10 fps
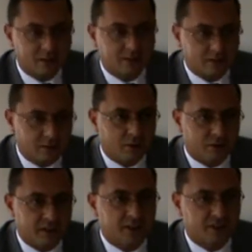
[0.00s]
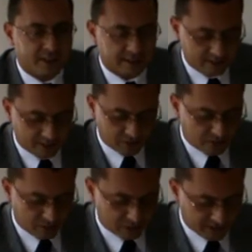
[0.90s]
uh, on the internet,
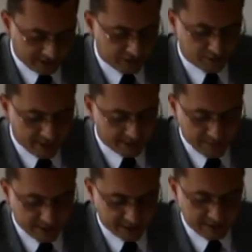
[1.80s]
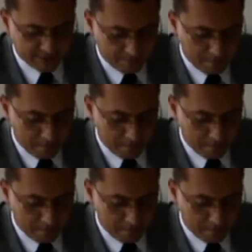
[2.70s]
uh, on the interbank market.